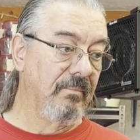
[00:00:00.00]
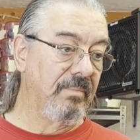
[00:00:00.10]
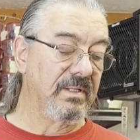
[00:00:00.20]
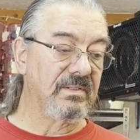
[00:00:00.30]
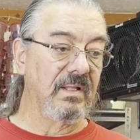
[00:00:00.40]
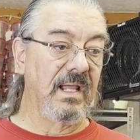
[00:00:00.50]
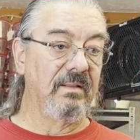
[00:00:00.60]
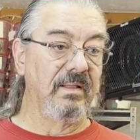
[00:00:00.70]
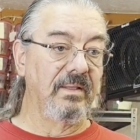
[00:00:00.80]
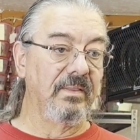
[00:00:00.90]
it's
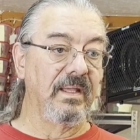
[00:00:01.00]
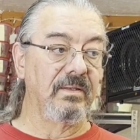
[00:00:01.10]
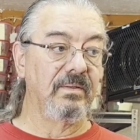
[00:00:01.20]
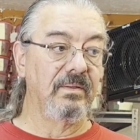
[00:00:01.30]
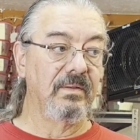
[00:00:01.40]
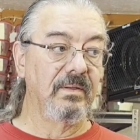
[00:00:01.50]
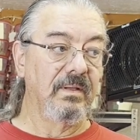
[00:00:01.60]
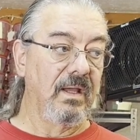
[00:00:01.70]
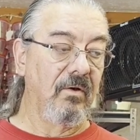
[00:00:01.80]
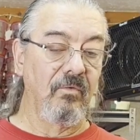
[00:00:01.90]
likely that
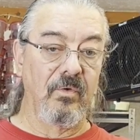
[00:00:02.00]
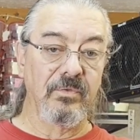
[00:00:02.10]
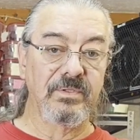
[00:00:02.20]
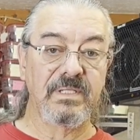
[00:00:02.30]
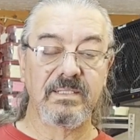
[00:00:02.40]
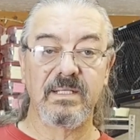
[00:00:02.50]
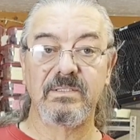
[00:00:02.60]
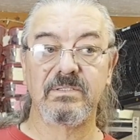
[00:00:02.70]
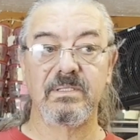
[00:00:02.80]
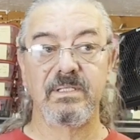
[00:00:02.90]
of all those things I
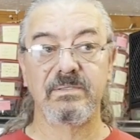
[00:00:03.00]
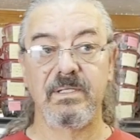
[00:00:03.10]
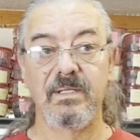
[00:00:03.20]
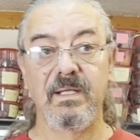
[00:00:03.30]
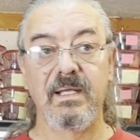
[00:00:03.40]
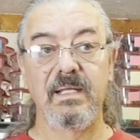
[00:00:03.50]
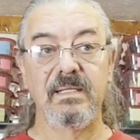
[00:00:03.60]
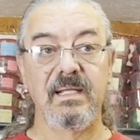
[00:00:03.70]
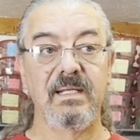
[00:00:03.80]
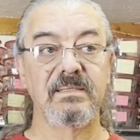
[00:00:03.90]
just listed,
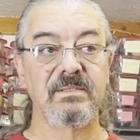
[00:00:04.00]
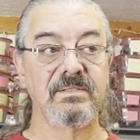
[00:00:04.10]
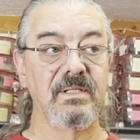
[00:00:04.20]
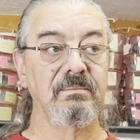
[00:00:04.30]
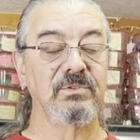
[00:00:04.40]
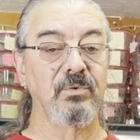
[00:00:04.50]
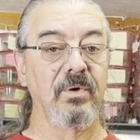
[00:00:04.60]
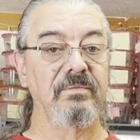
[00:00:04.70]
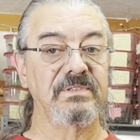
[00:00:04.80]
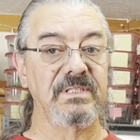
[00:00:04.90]
that it's some
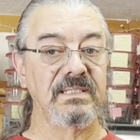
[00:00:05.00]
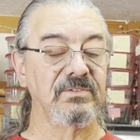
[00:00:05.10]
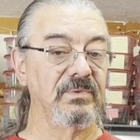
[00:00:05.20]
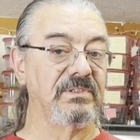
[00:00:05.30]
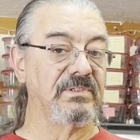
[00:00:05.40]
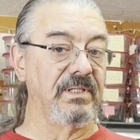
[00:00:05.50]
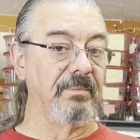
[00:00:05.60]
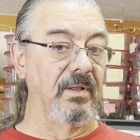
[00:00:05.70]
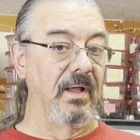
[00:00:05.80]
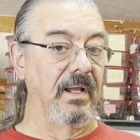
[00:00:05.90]
sort of sensory
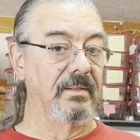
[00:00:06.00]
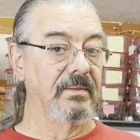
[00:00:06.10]
stimuli